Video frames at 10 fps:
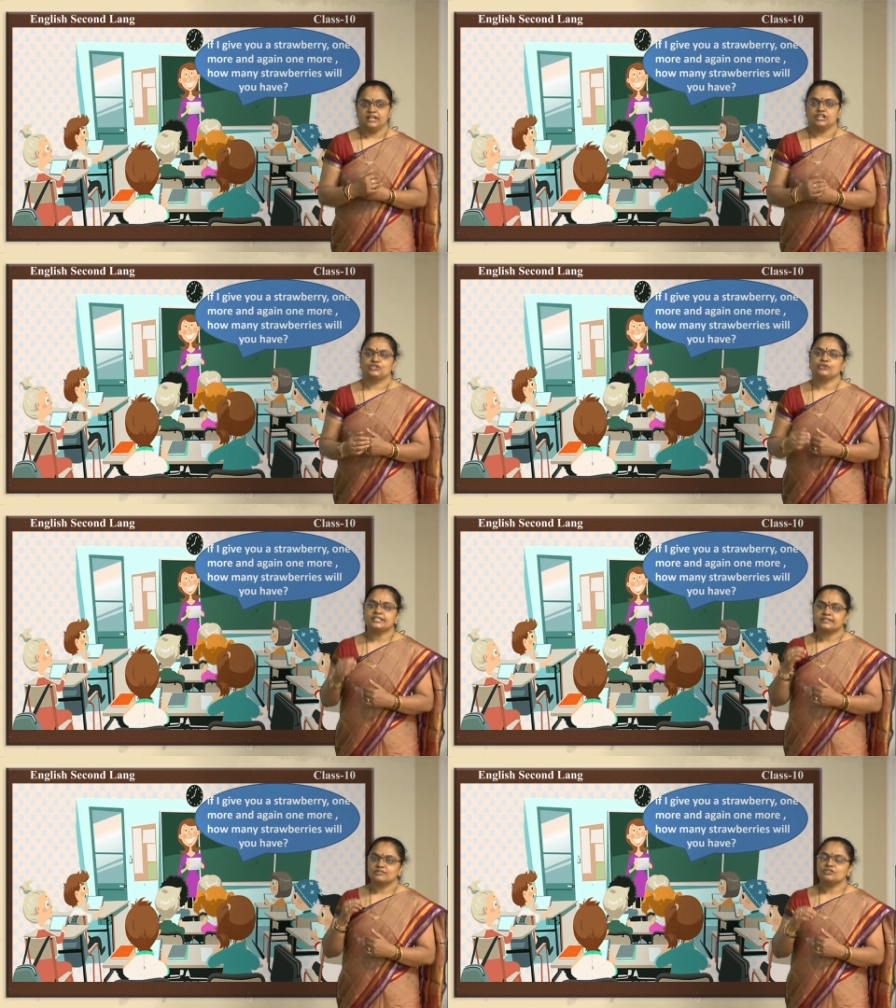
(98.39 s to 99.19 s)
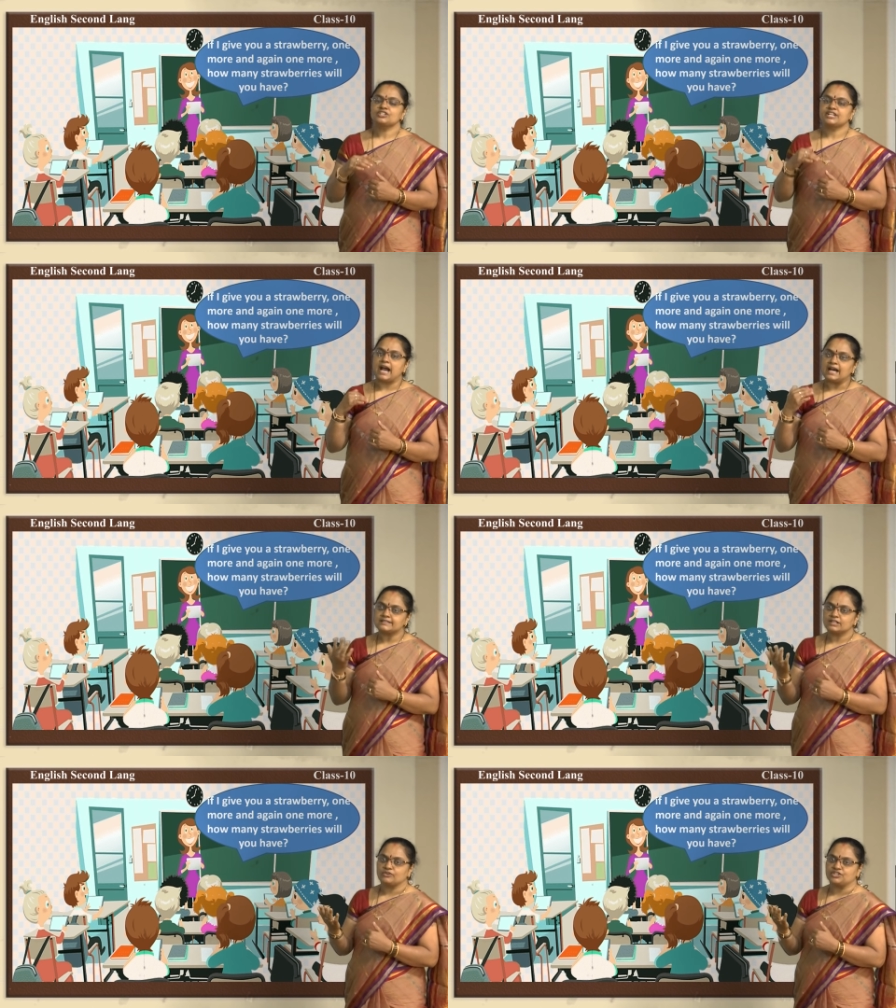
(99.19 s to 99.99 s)
So, so she asks
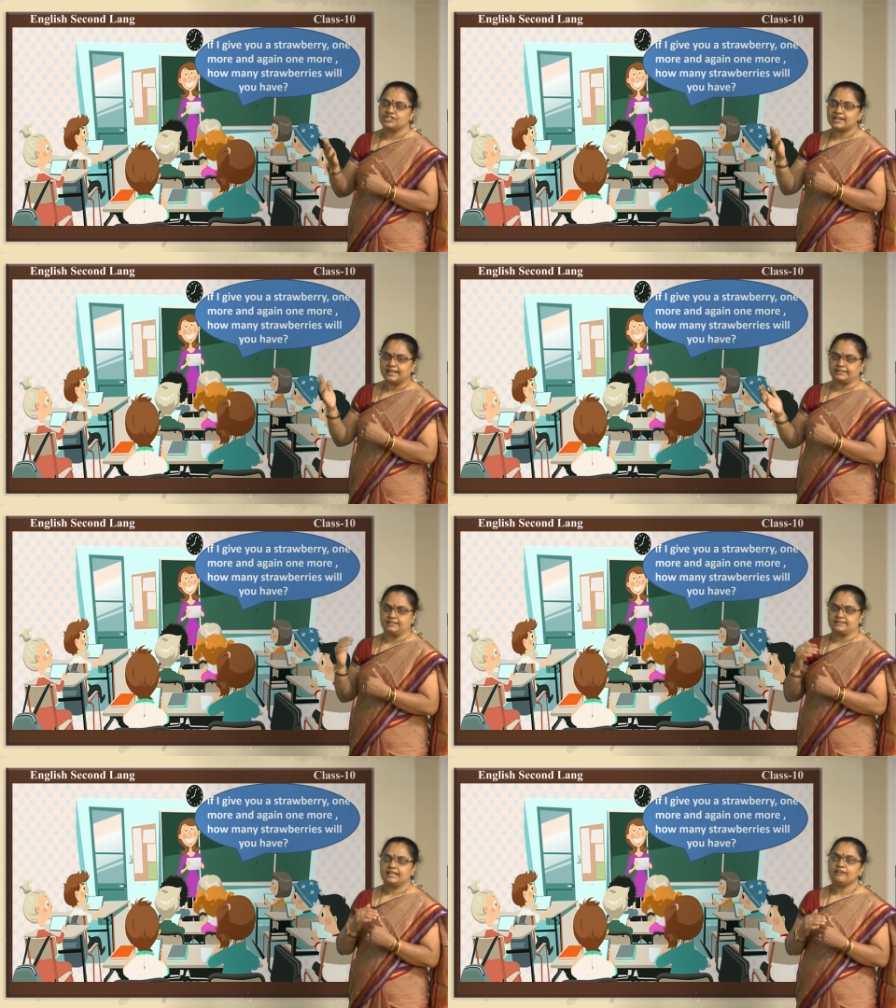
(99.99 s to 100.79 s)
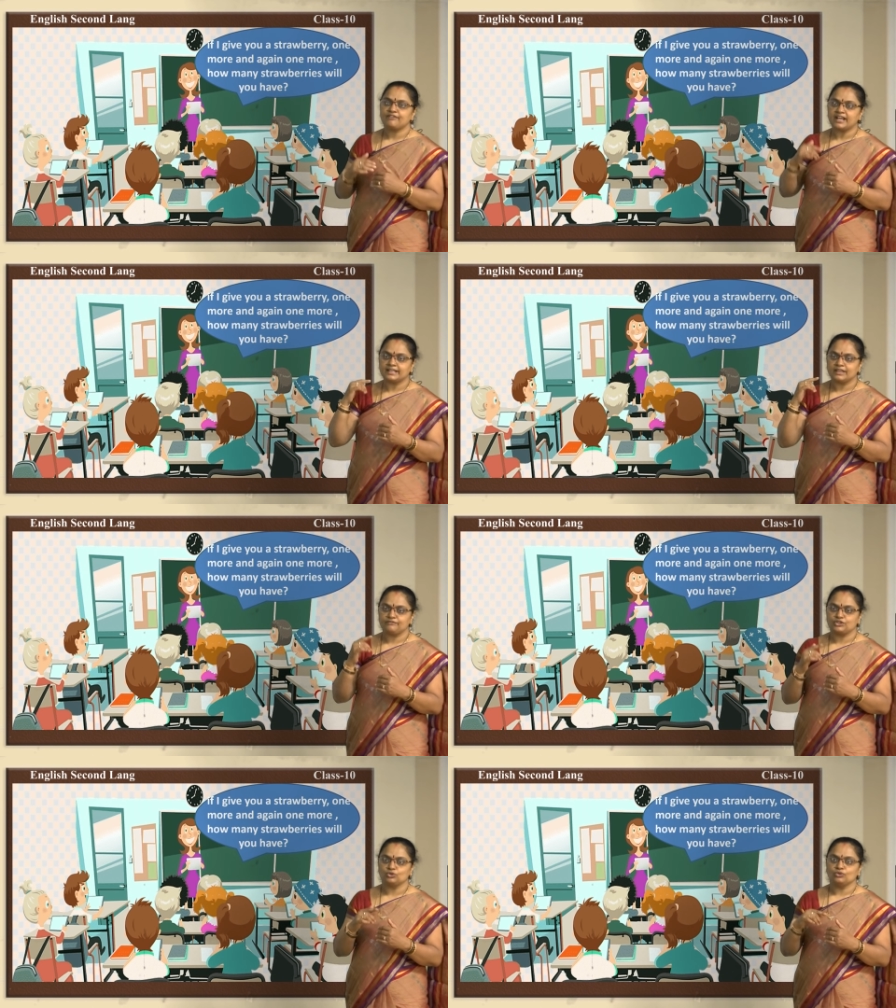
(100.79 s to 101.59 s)
the question like this. If I give
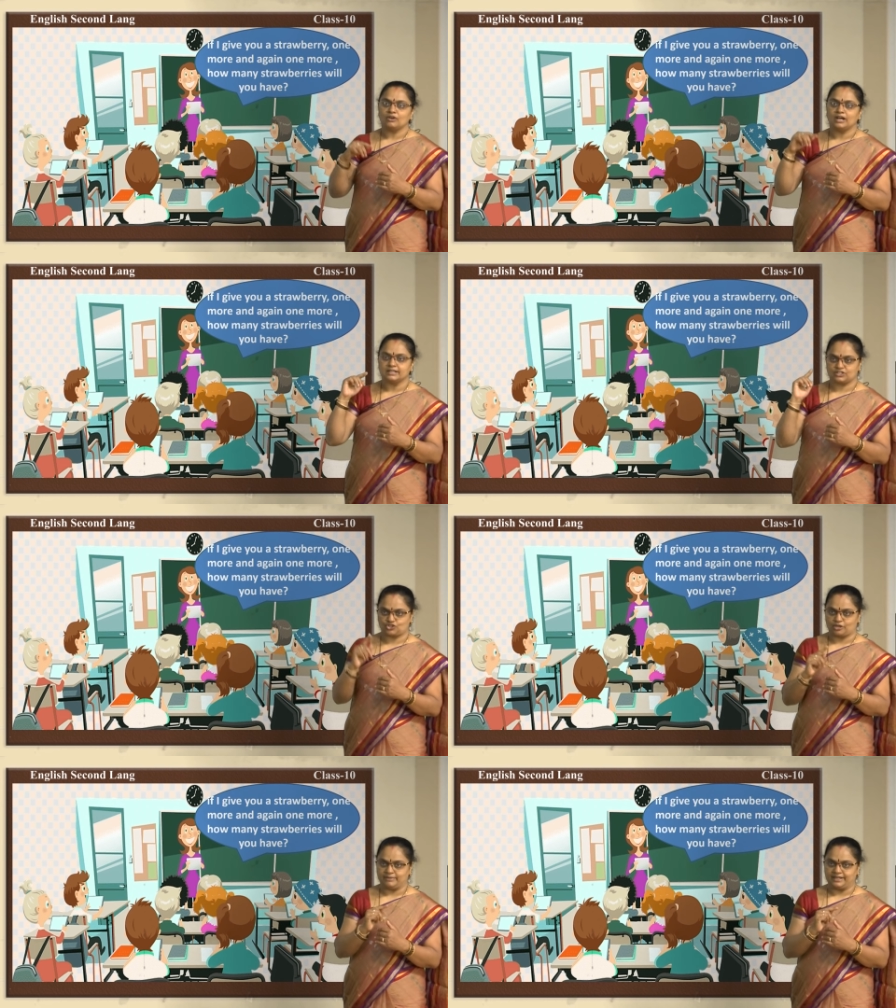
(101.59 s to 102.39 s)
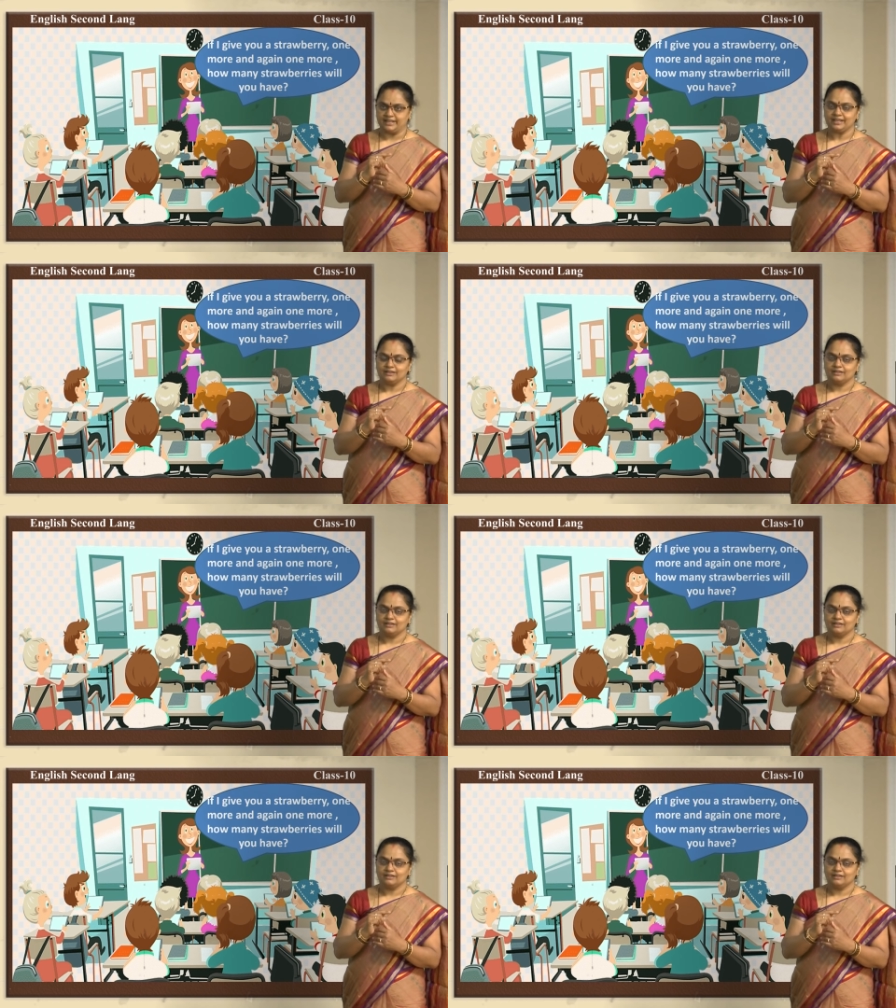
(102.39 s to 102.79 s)
you a strawberry,